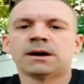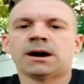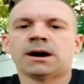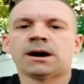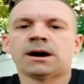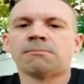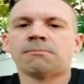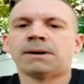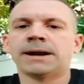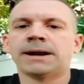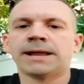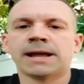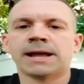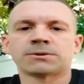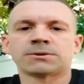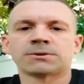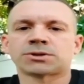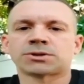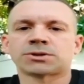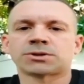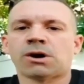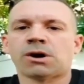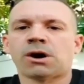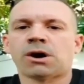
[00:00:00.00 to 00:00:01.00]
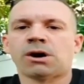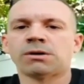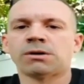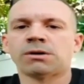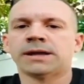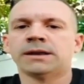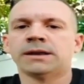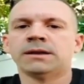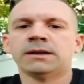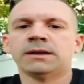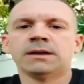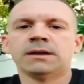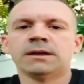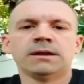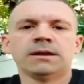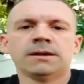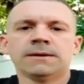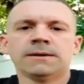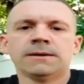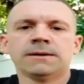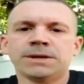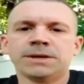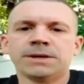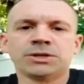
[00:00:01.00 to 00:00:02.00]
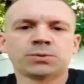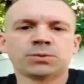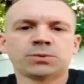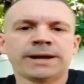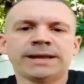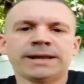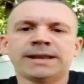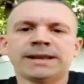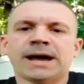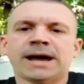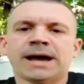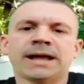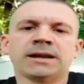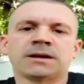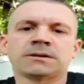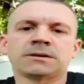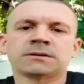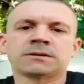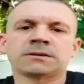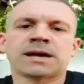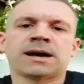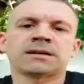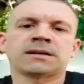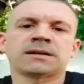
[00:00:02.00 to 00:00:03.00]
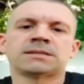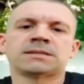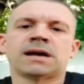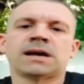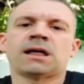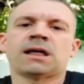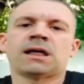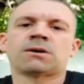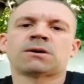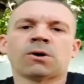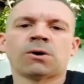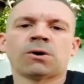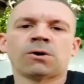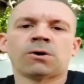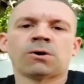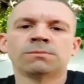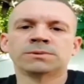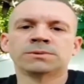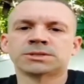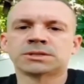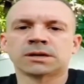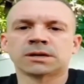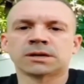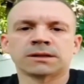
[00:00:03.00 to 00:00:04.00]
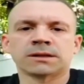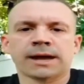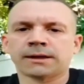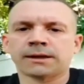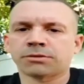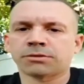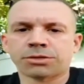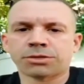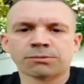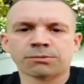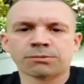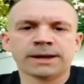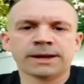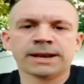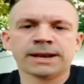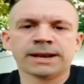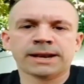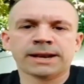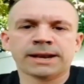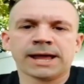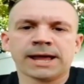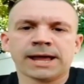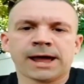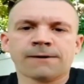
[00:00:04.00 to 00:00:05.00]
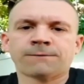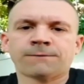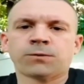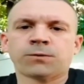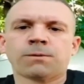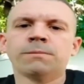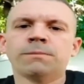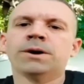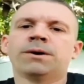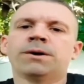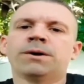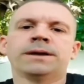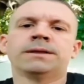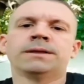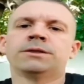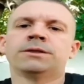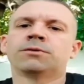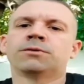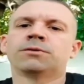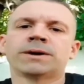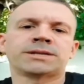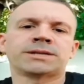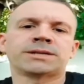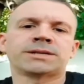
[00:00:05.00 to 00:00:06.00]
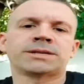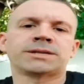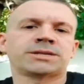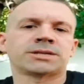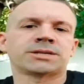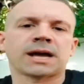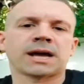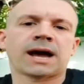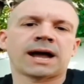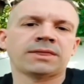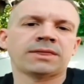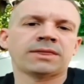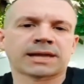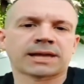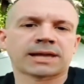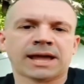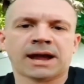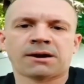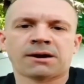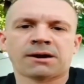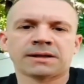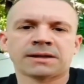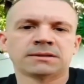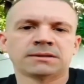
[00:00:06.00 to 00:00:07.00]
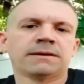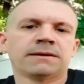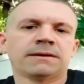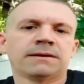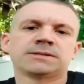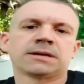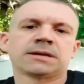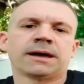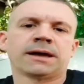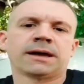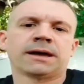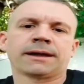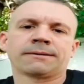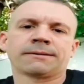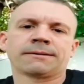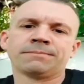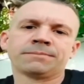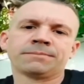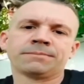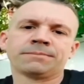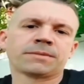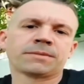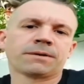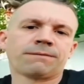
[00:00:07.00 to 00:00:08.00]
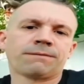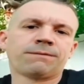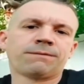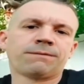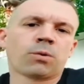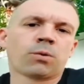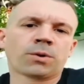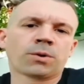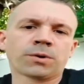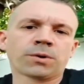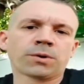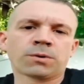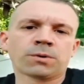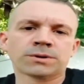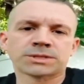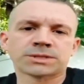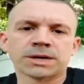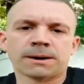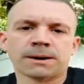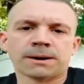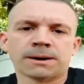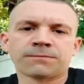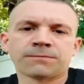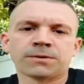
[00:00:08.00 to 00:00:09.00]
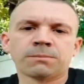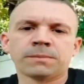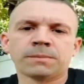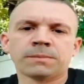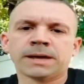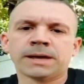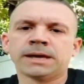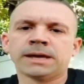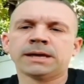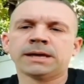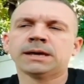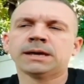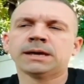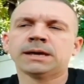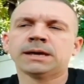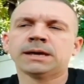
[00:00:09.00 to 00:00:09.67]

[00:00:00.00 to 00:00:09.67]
My neighbors are all in between $900,000 homes to like $3.5, $4 million. The richest guy in the county lives like 4 doors up from me.